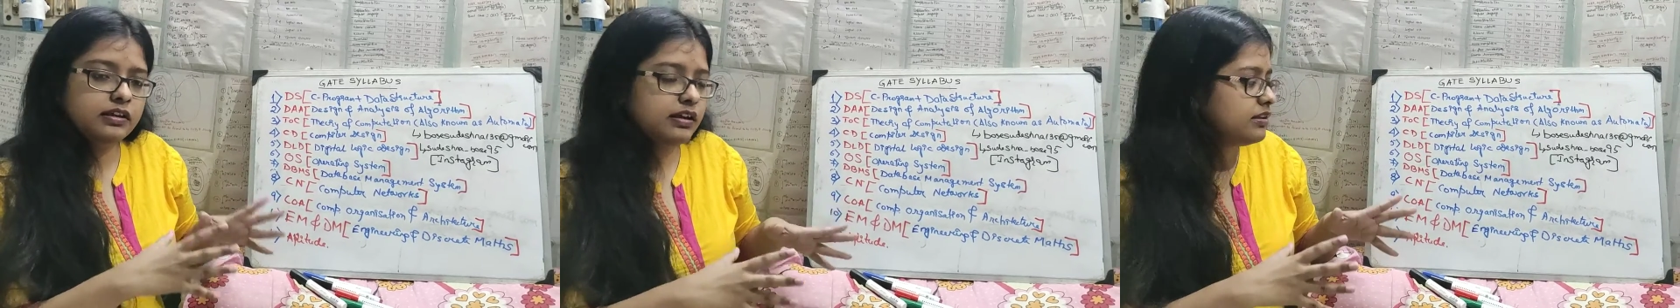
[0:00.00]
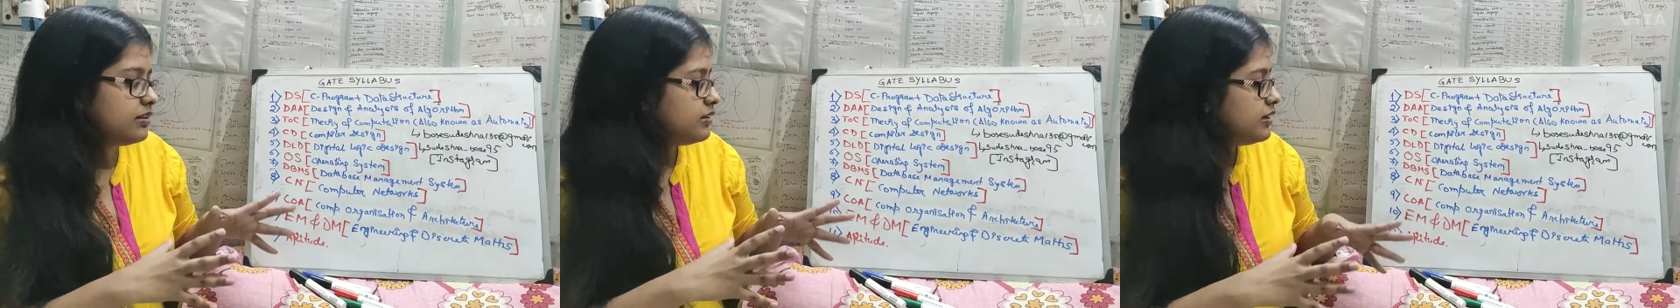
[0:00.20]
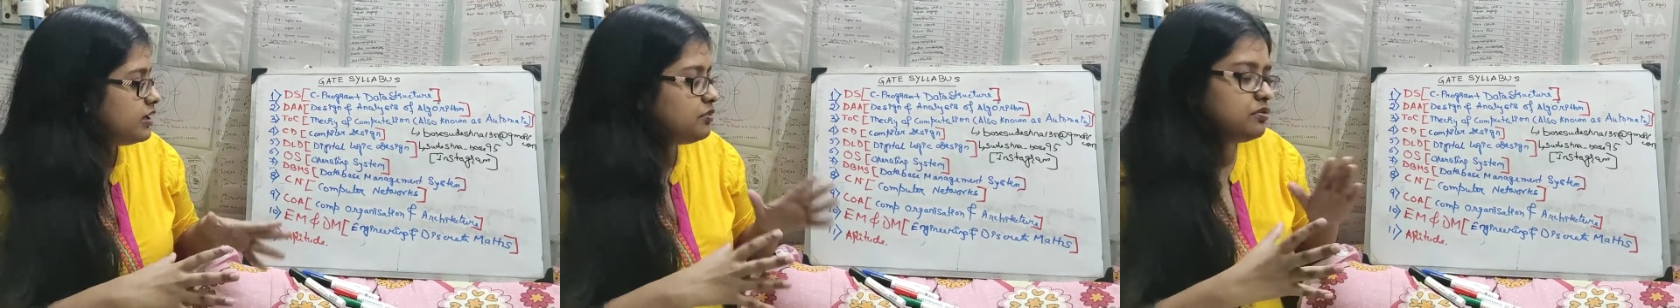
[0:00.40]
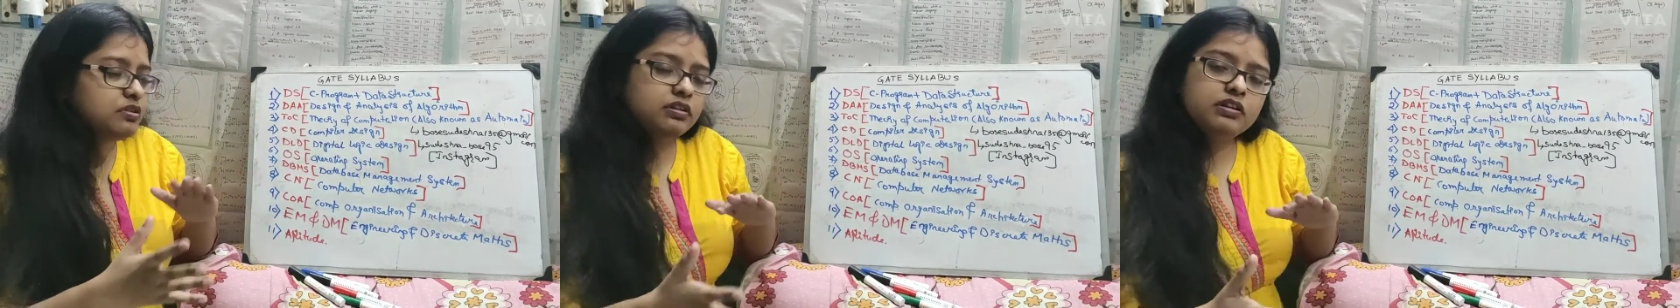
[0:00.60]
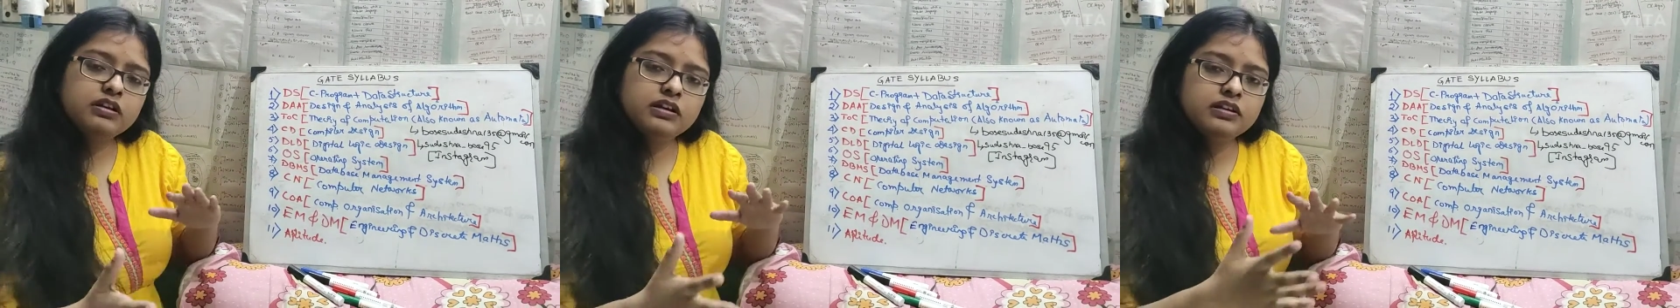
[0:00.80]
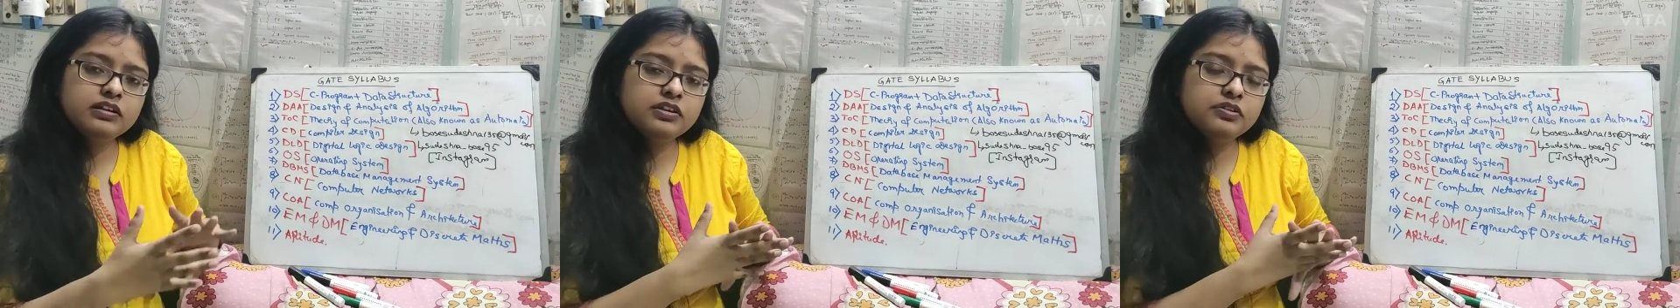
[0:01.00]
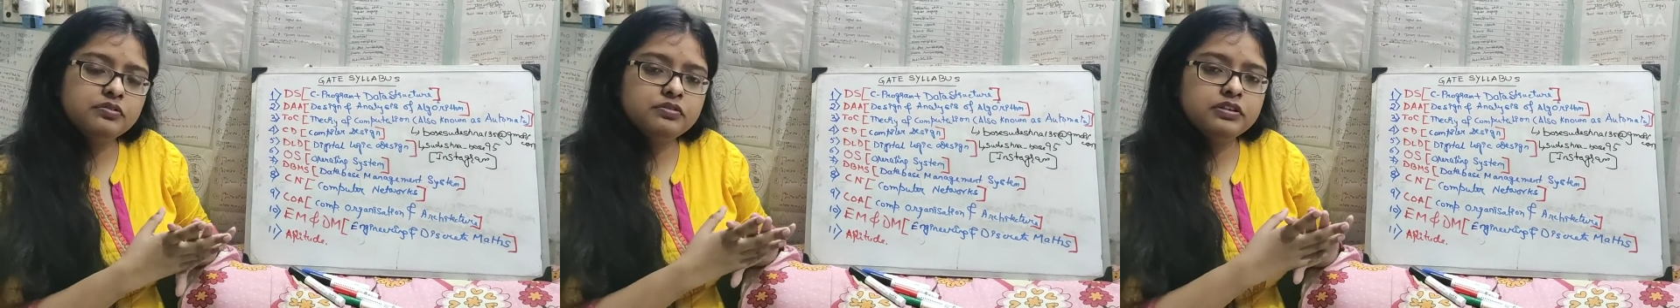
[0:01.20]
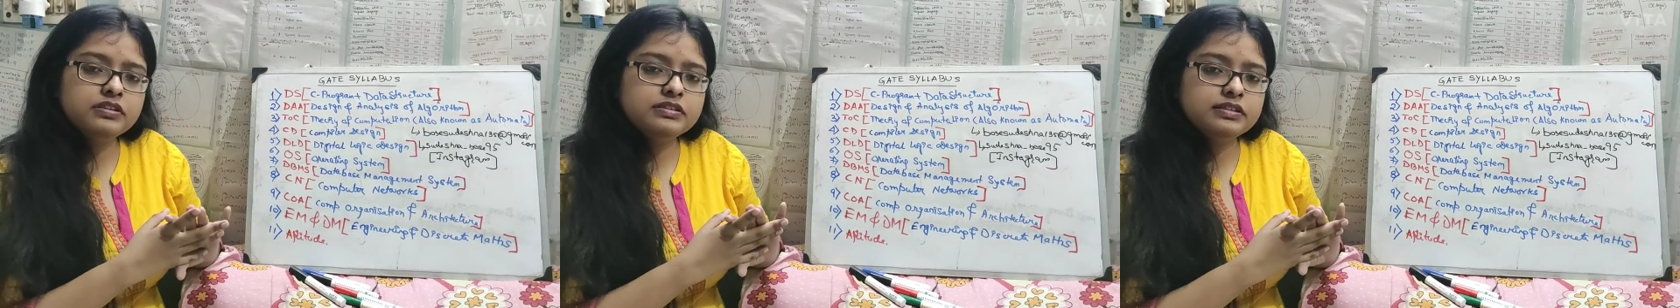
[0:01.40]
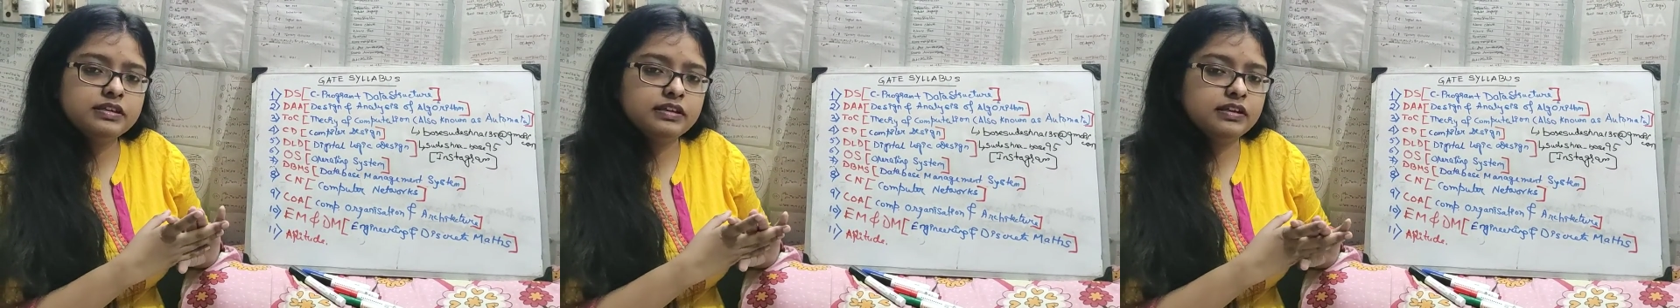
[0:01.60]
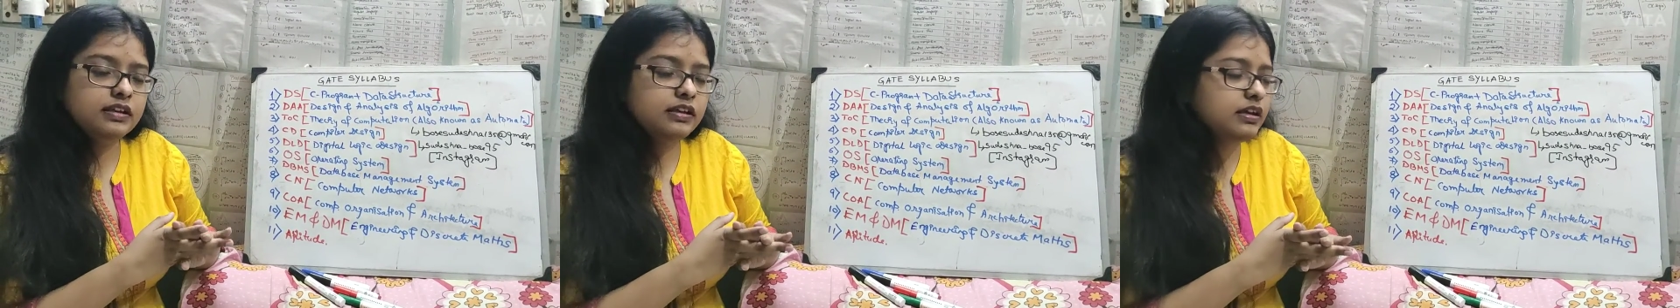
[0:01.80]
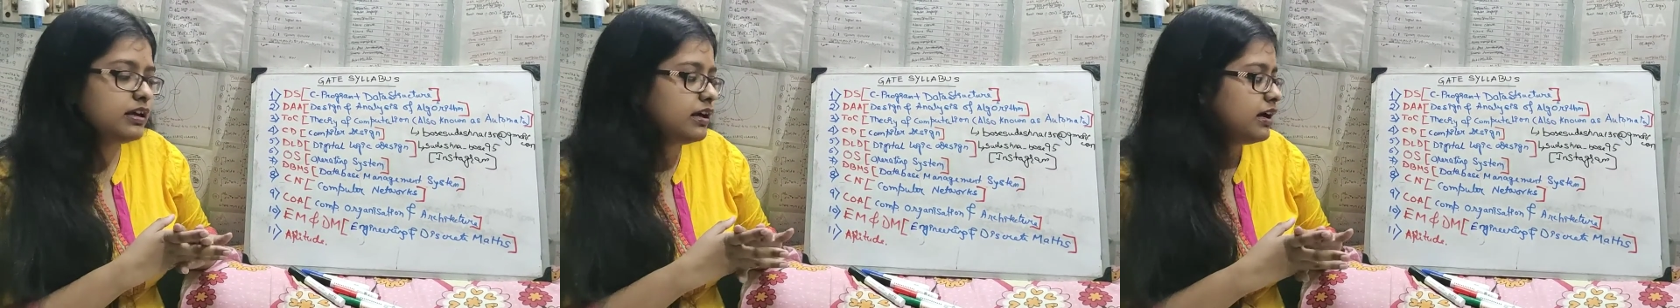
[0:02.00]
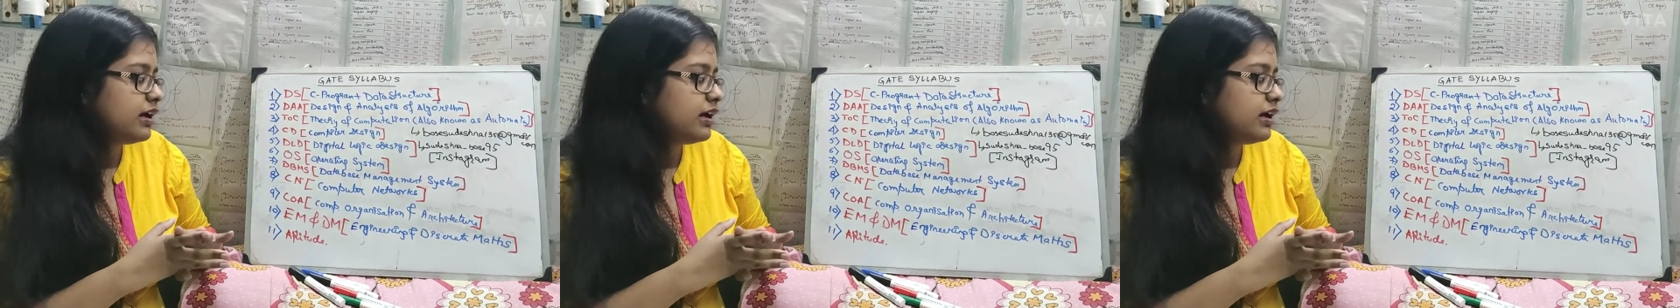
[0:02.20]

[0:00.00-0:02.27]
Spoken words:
and then we will continue with CD.